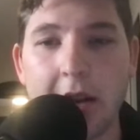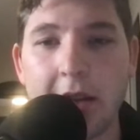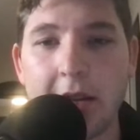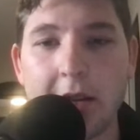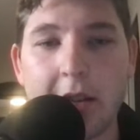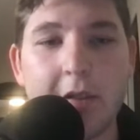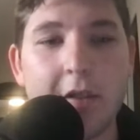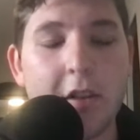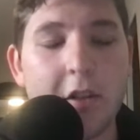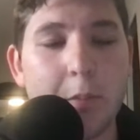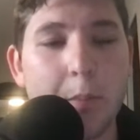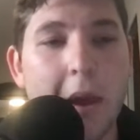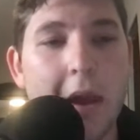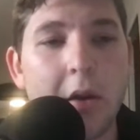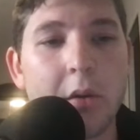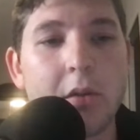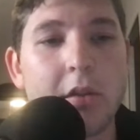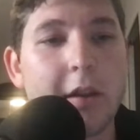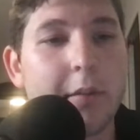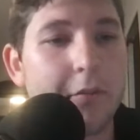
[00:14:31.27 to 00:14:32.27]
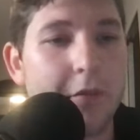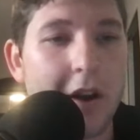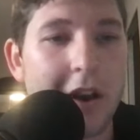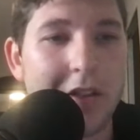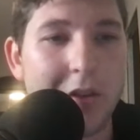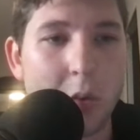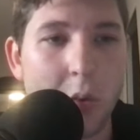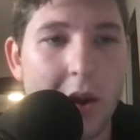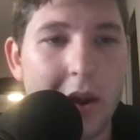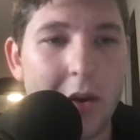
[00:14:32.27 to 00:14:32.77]
And then this Bengals team
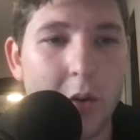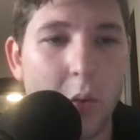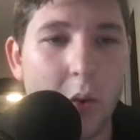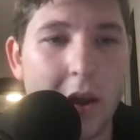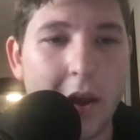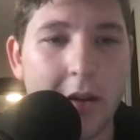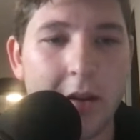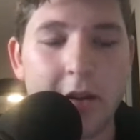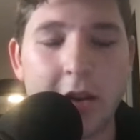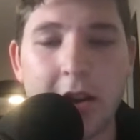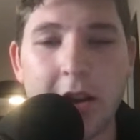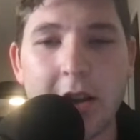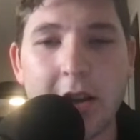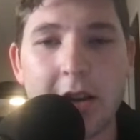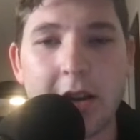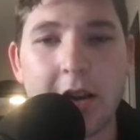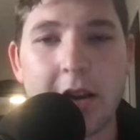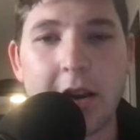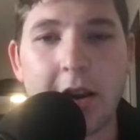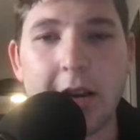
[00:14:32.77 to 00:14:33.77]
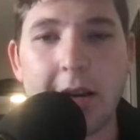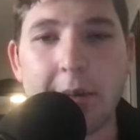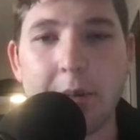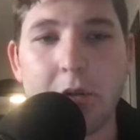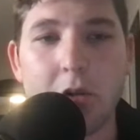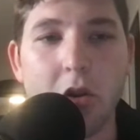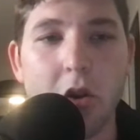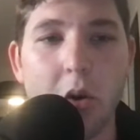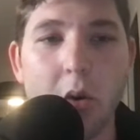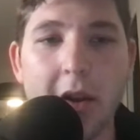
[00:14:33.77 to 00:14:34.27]
finds a way to win.
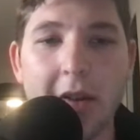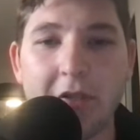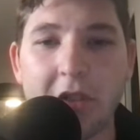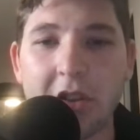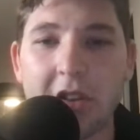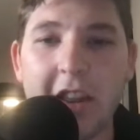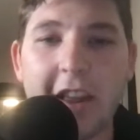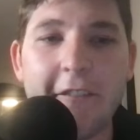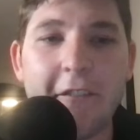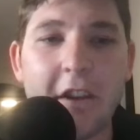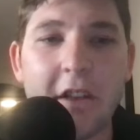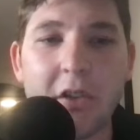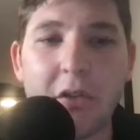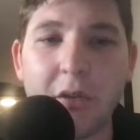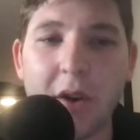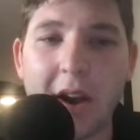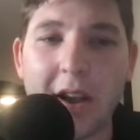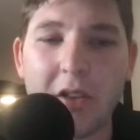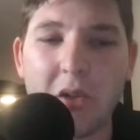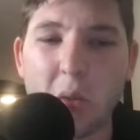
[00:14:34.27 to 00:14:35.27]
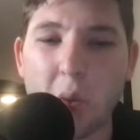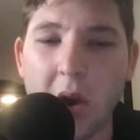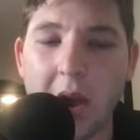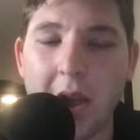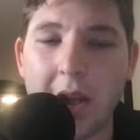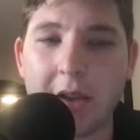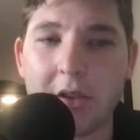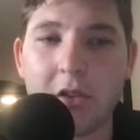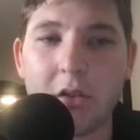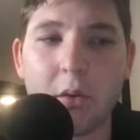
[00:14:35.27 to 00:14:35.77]
So if the defense finds a
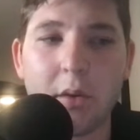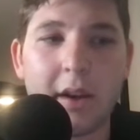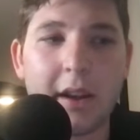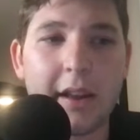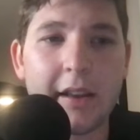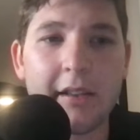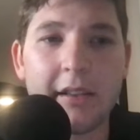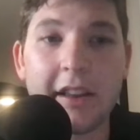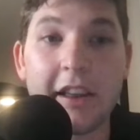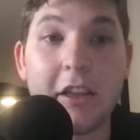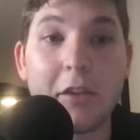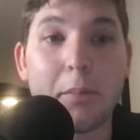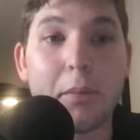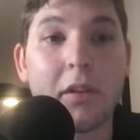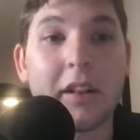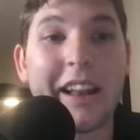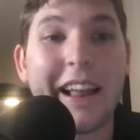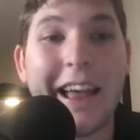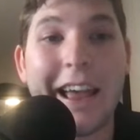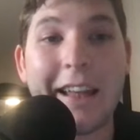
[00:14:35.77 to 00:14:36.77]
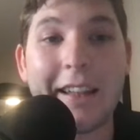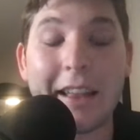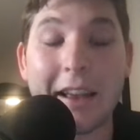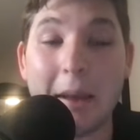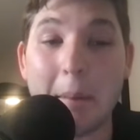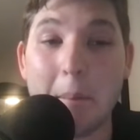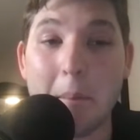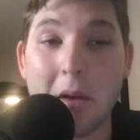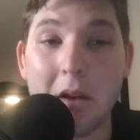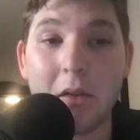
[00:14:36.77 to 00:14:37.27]
way to at least play
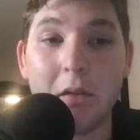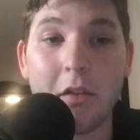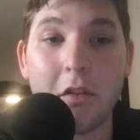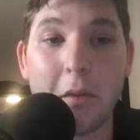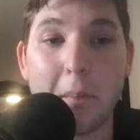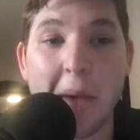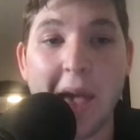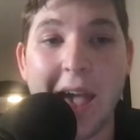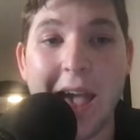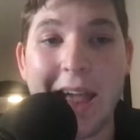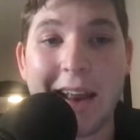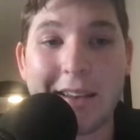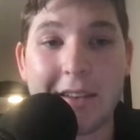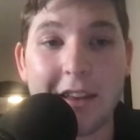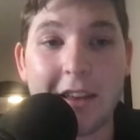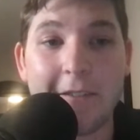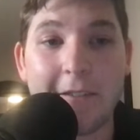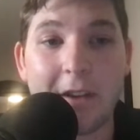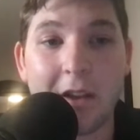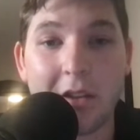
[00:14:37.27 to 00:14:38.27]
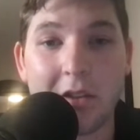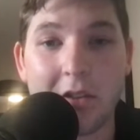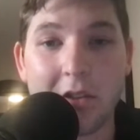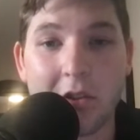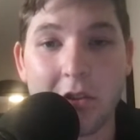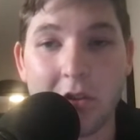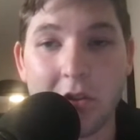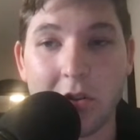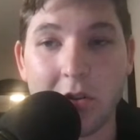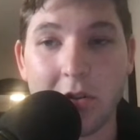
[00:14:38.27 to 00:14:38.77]
like a middle of the pack
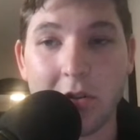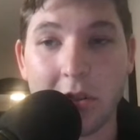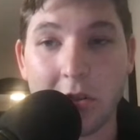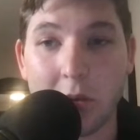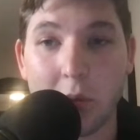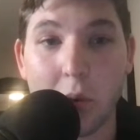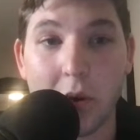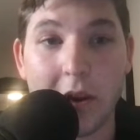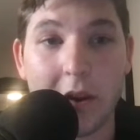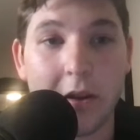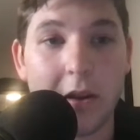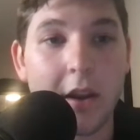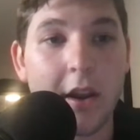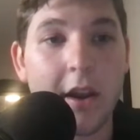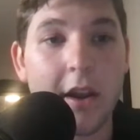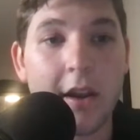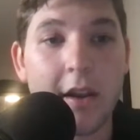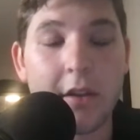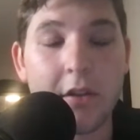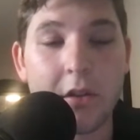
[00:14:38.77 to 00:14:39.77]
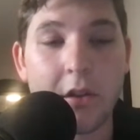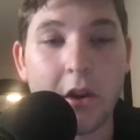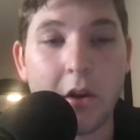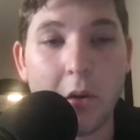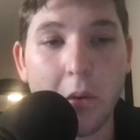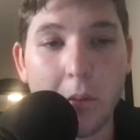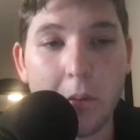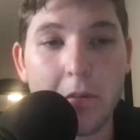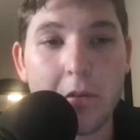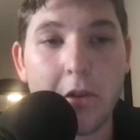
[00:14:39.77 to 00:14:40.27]
defense this week,
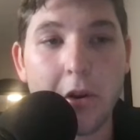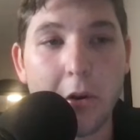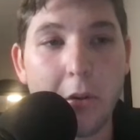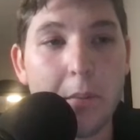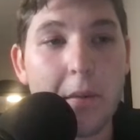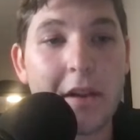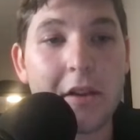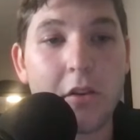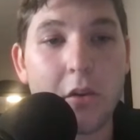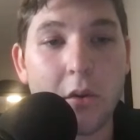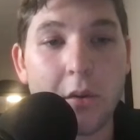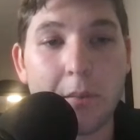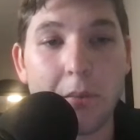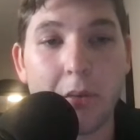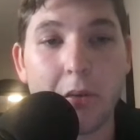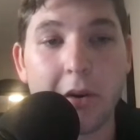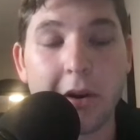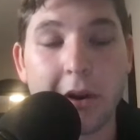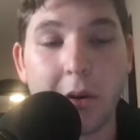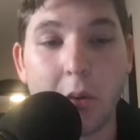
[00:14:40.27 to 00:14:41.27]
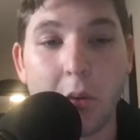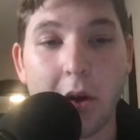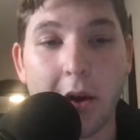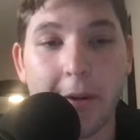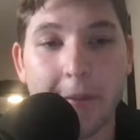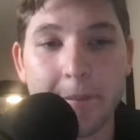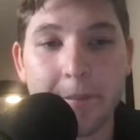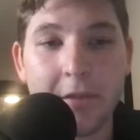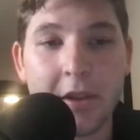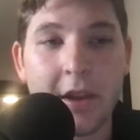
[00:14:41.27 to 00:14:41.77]
they'll be doing pretty
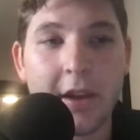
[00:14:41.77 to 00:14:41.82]
well.